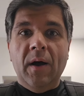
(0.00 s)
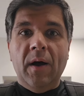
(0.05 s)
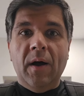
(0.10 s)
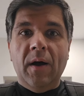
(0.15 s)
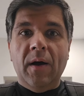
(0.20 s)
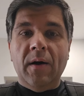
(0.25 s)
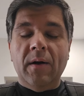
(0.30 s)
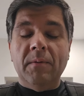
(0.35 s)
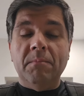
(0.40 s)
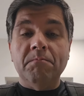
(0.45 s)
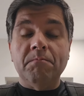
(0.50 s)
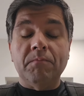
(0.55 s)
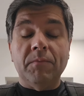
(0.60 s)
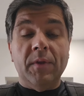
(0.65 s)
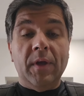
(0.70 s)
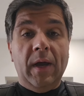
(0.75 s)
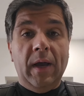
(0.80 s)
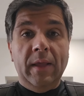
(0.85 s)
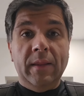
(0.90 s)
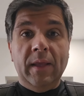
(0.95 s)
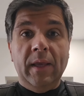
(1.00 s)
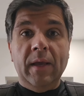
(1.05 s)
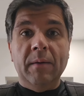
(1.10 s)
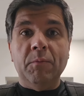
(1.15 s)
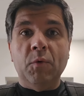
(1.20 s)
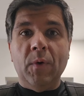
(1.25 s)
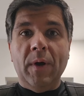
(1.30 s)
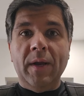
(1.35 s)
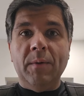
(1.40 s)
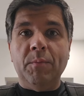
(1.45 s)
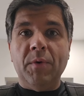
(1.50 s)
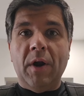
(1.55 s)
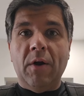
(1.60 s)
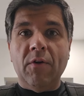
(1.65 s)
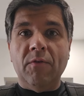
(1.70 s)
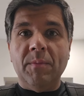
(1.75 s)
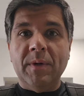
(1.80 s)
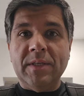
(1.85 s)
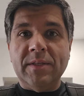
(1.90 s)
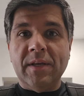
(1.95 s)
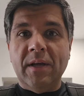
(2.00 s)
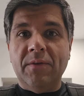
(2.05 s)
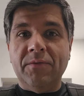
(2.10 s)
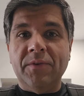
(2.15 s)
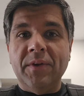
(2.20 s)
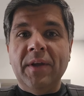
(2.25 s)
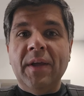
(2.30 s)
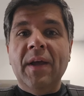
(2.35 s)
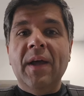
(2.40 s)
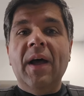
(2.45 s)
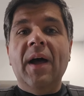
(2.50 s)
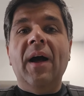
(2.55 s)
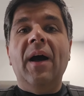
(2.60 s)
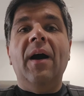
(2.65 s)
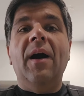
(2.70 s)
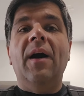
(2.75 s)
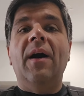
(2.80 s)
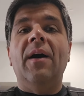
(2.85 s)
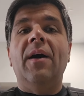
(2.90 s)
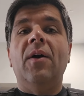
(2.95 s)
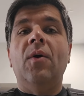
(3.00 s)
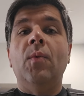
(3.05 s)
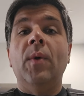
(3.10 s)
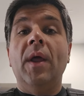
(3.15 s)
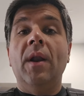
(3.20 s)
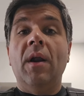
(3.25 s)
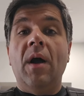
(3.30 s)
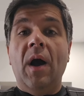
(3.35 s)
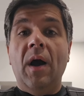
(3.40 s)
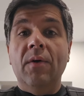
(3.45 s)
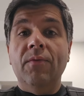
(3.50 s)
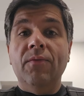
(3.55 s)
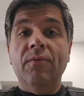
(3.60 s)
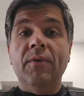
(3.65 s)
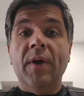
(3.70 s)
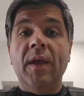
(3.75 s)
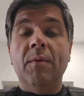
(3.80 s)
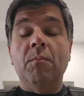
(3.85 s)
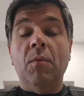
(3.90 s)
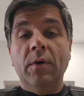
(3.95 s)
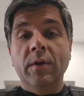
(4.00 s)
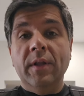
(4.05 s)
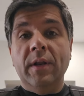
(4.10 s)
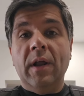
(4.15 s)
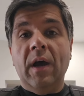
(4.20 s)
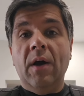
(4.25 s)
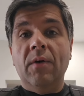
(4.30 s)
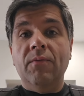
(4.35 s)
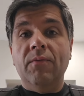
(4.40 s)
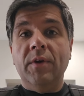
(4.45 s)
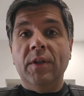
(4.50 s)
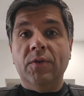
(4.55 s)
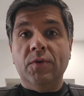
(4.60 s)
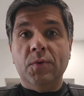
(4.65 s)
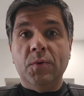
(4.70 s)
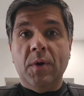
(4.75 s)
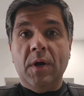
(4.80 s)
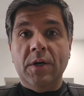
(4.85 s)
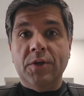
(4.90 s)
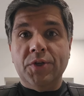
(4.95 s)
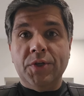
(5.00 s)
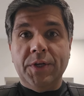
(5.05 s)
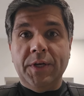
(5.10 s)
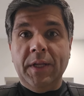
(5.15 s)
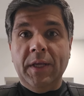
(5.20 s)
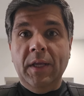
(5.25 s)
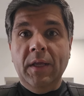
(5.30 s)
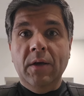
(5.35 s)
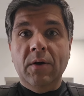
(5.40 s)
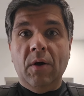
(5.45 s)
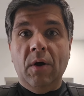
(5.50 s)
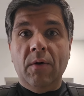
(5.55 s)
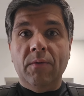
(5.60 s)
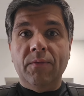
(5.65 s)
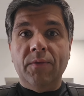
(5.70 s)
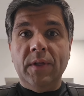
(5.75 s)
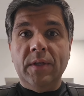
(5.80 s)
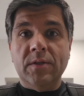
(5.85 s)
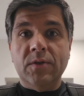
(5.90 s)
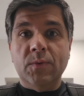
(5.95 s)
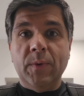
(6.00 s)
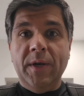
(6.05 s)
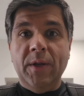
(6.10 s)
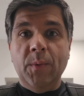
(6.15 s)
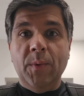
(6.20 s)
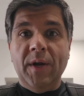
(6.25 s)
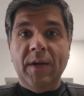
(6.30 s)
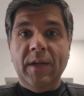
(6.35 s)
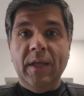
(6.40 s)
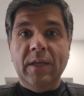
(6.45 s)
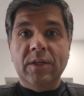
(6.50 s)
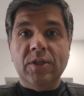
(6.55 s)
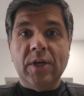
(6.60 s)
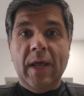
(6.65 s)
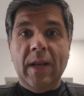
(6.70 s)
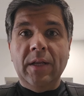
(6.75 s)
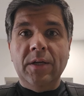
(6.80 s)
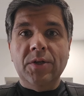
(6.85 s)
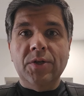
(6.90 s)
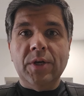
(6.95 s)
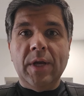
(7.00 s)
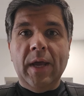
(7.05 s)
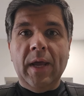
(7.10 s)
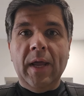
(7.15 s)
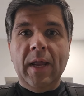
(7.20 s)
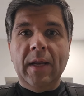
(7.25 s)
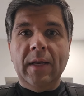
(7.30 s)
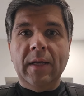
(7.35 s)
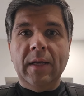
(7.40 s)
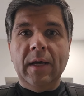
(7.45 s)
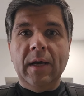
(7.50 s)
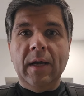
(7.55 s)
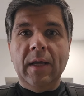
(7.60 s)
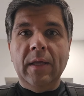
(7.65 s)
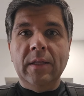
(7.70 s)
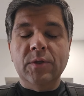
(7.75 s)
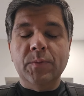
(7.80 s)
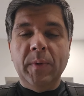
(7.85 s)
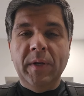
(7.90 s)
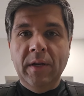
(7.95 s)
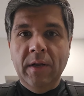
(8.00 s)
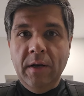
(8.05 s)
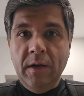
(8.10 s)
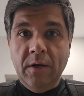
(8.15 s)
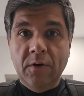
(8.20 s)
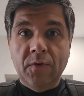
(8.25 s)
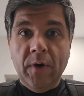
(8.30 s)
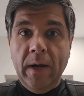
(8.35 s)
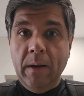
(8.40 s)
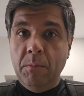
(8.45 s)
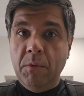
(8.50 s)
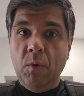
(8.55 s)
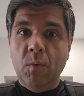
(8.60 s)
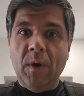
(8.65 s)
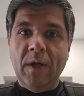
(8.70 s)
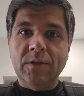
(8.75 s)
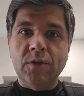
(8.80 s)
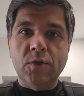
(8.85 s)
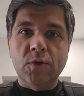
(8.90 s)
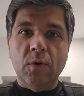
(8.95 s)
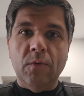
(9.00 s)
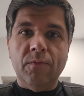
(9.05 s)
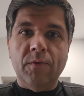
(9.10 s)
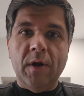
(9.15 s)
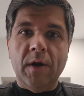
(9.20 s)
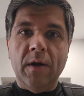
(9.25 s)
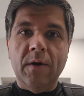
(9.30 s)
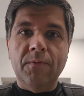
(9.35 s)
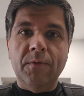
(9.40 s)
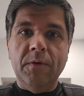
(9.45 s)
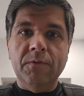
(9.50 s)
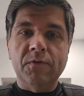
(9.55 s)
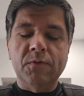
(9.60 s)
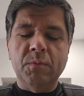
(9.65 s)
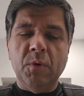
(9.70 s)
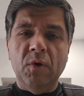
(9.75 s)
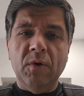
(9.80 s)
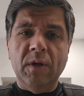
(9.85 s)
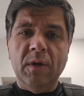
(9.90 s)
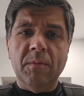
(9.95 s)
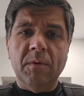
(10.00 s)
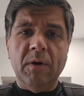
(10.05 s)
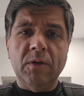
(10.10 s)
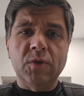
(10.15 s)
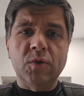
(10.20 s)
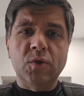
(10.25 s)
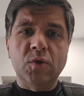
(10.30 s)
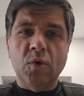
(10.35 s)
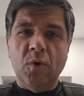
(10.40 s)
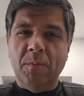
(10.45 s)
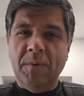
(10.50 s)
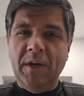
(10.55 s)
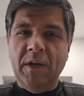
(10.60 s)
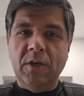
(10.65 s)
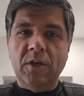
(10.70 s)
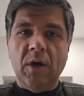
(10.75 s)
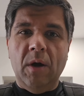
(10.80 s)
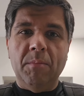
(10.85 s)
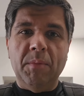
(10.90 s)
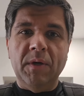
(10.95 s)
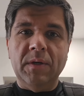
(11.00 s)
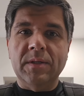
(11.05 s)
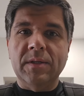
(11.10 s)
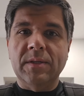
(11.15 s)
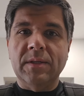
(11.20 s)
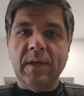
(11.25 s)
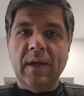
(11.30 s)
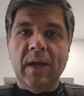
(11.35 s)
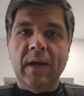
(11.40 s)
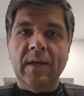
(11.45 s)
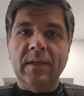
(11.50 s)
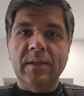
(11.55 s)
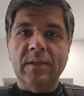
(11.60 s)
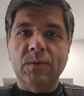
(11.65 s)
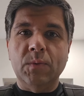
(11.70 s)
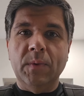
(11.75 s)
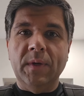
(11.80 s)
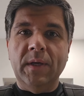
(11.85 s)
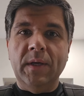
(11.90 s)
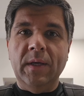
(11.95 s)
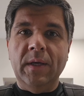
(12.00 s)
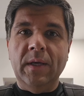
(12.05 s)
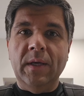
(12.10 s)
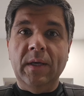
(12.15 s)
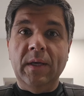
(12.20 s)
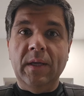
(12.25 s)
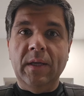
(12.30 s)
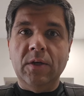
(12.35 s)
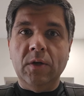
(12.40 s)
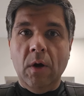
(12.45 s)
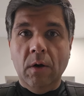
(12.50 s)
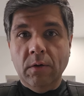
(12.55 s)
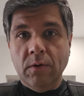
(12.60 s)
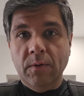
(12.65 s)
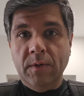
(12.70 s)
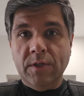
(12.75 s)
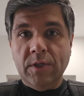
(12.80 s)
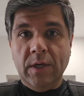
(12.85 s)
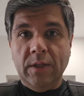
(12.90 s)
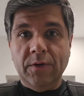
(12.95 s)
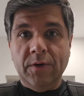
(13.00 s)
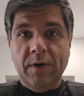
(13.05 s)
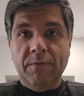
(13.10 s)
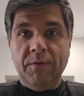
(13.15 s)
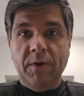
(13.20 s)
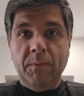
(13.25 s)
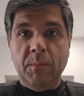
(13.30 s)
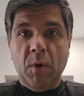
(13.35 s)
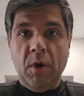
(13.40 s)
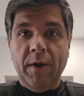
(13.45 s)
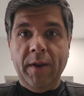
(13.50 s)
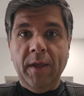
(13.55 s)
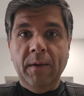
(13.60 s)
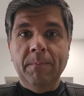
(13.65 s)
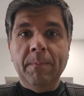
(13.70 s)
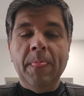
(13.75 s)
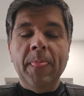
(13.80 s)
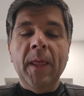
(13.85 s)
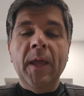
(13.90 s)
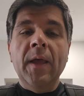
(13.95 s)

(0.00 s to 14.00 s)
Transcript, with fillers: Um, I think I'm quite proud of myself. Uh, we are halfway, more than halfway through our journey of this 21 day challenge, and uh, it's been an incredible one so far. We've spoken about so many topics as we talk to each other every morning,